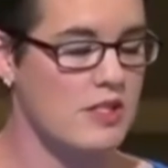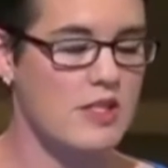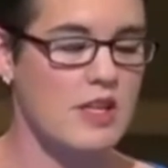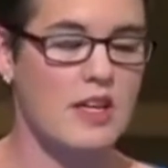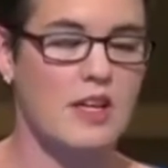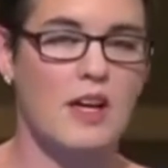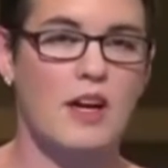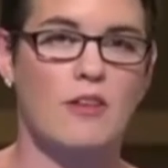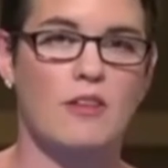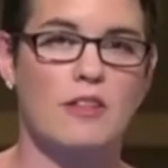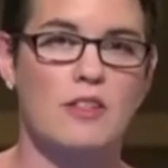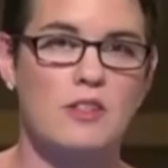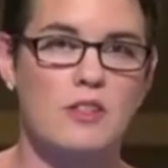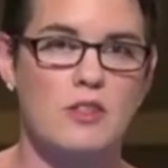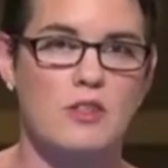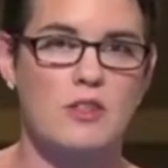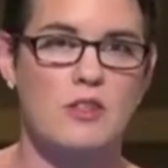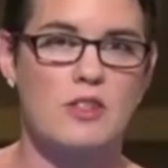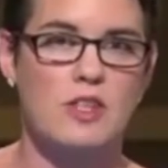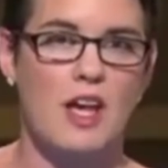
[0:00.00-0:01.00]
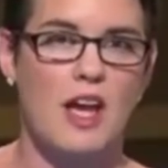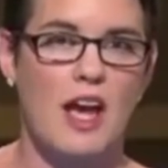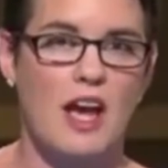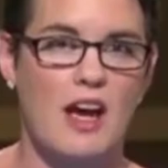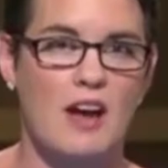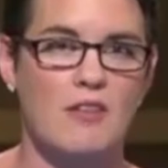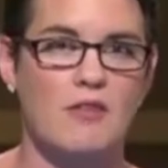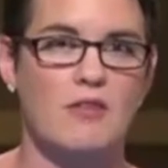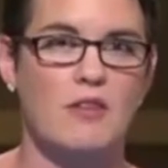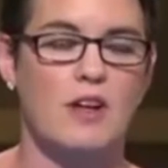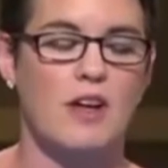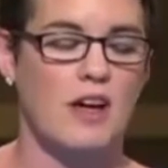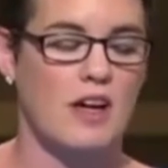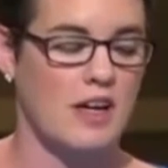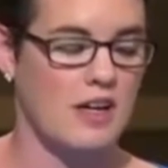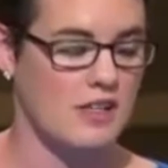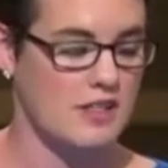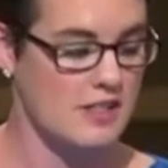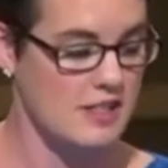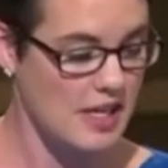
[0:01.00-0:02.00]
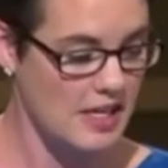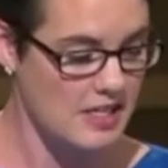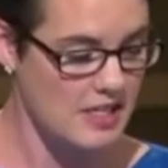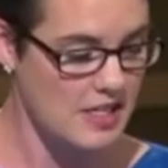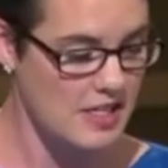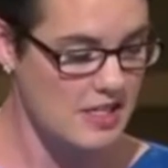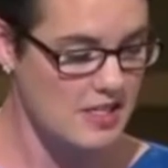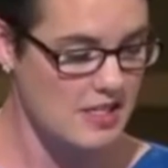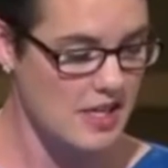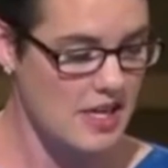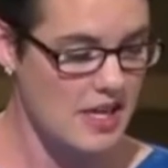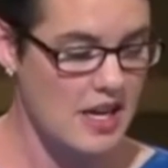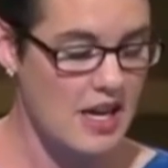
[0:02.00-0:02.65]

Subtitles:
that our listeners have sent us,